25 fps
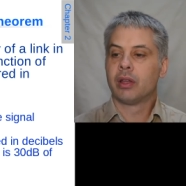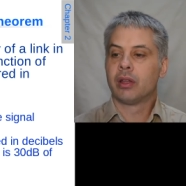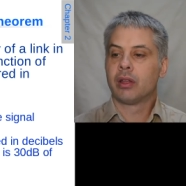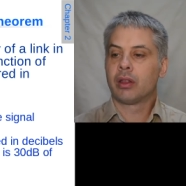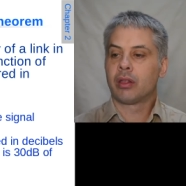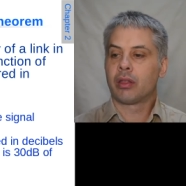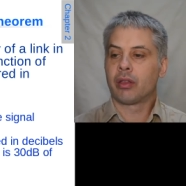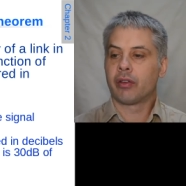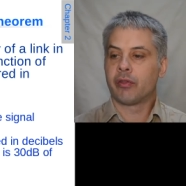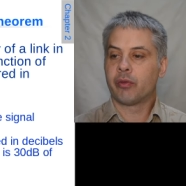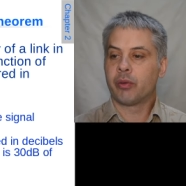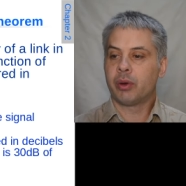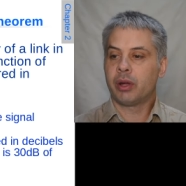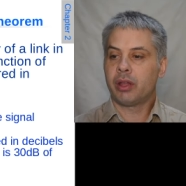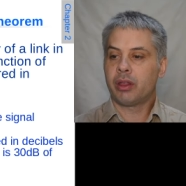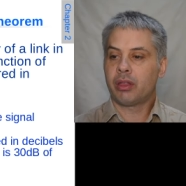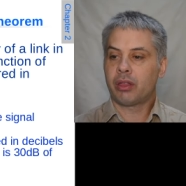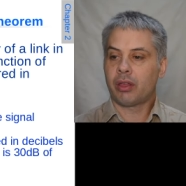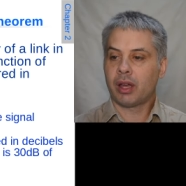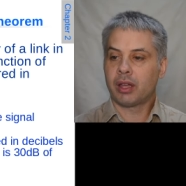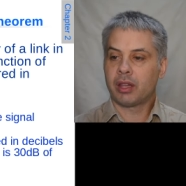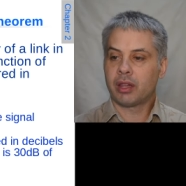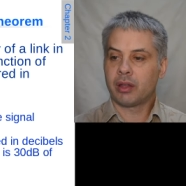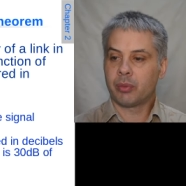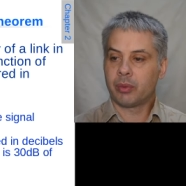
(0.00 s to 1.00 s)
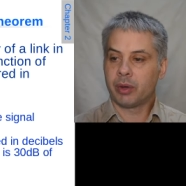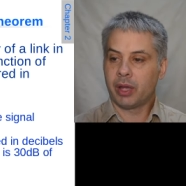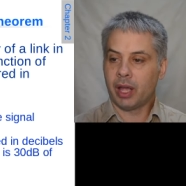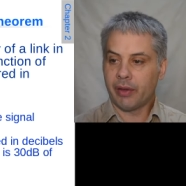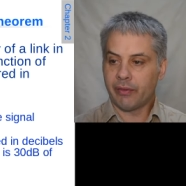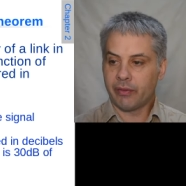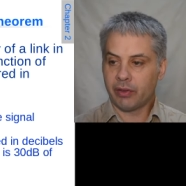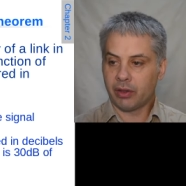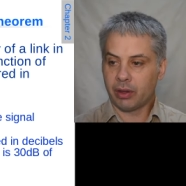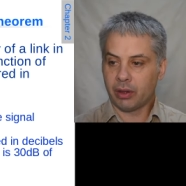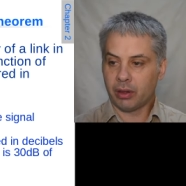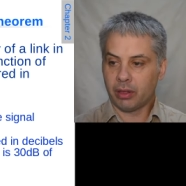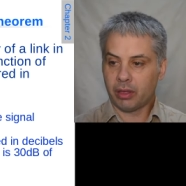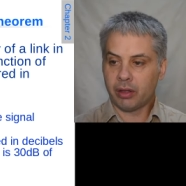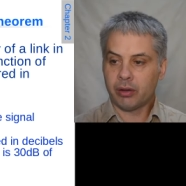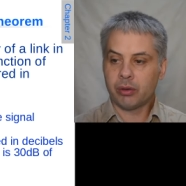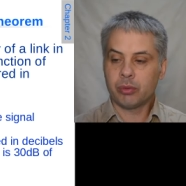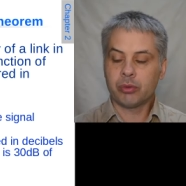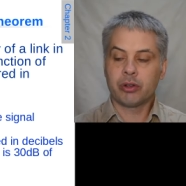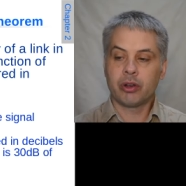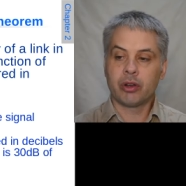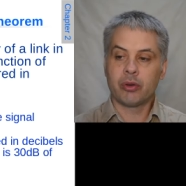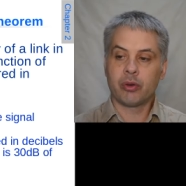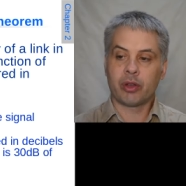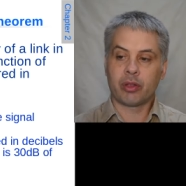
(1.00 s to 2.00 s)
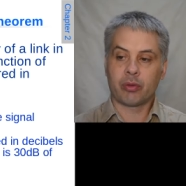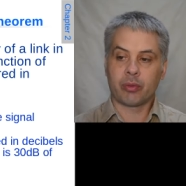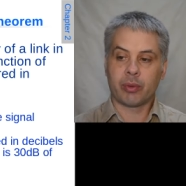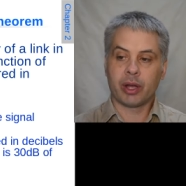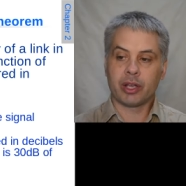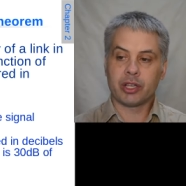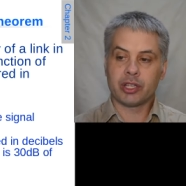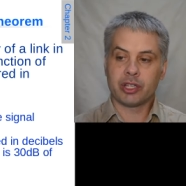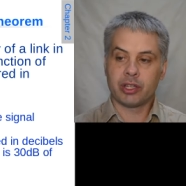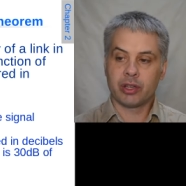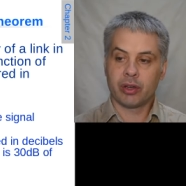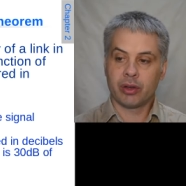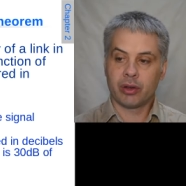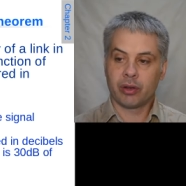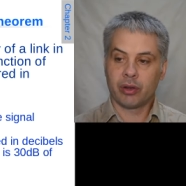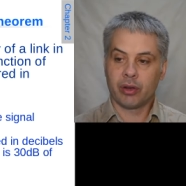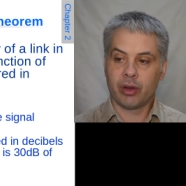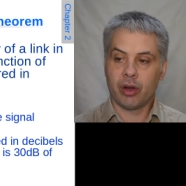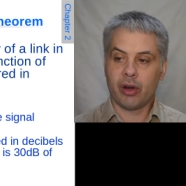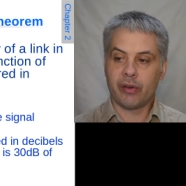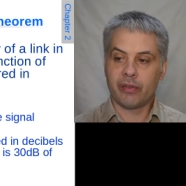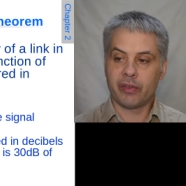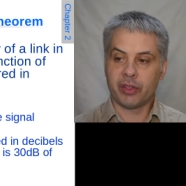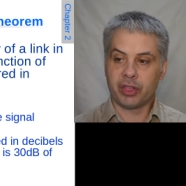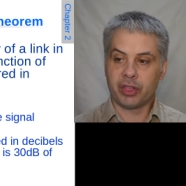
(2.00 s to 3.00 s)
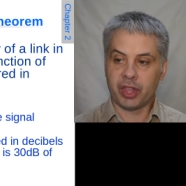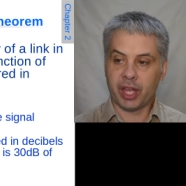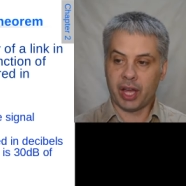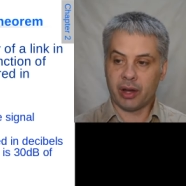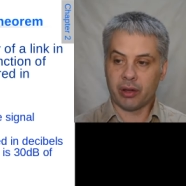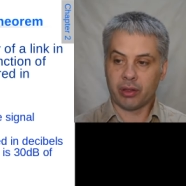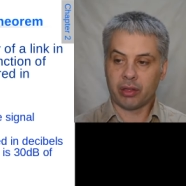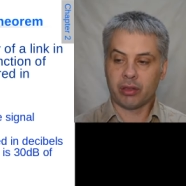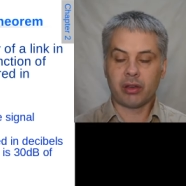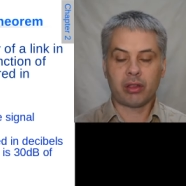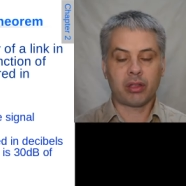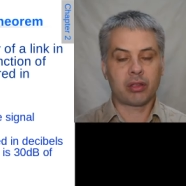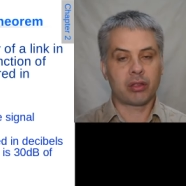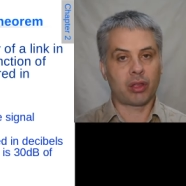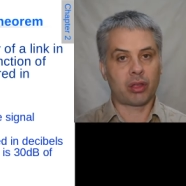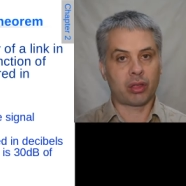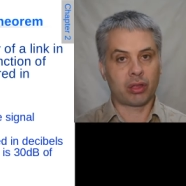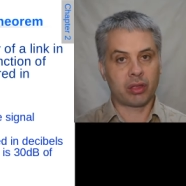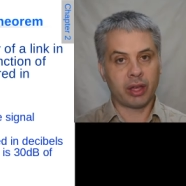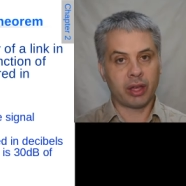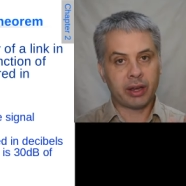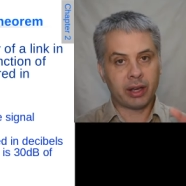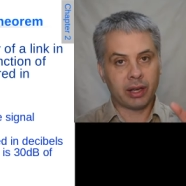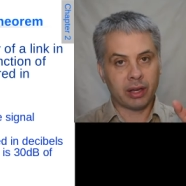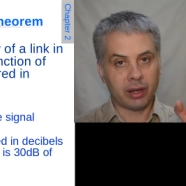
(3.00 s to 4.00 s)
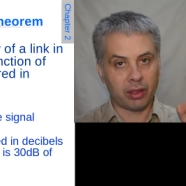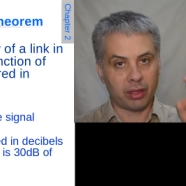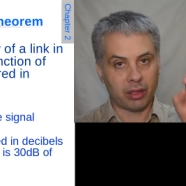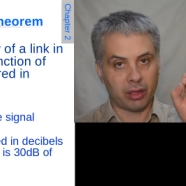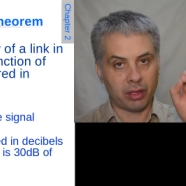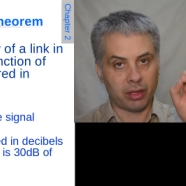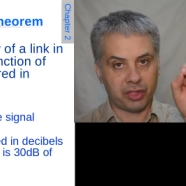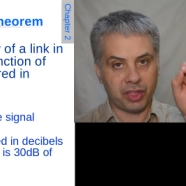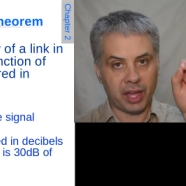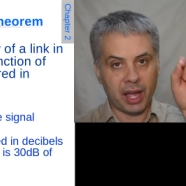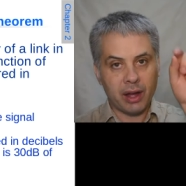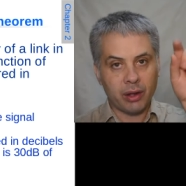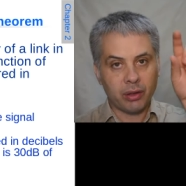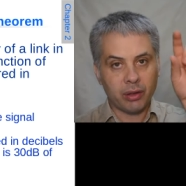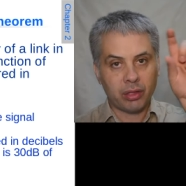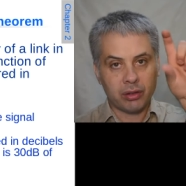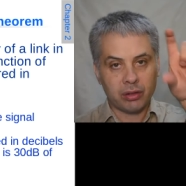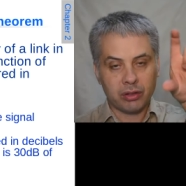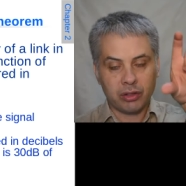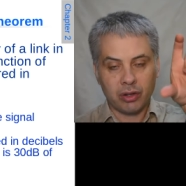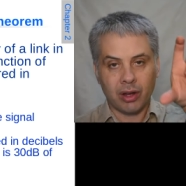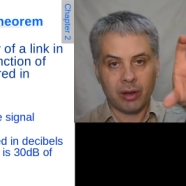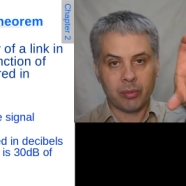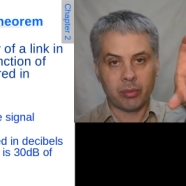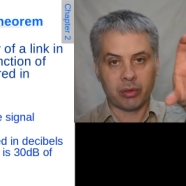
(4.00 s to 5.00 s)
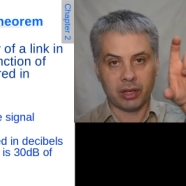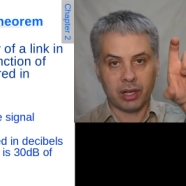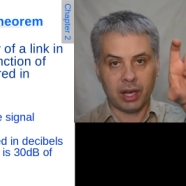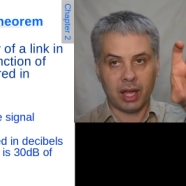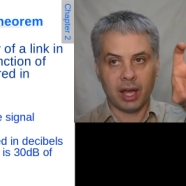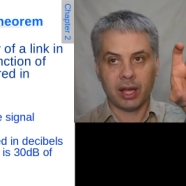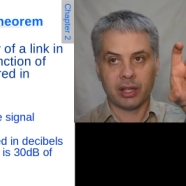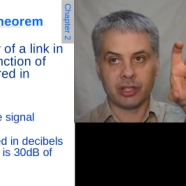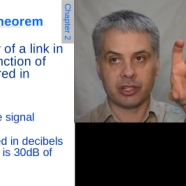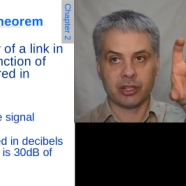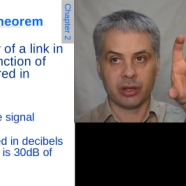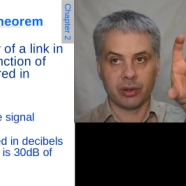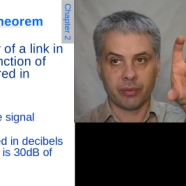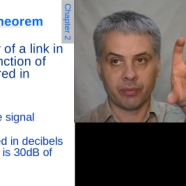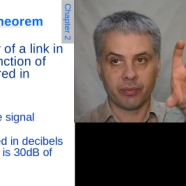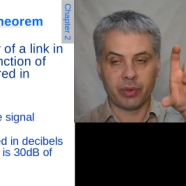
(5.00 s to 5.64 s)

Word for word: So if we say that we have a signal to noise ratio of 1000, so the signal is 1000 times larger,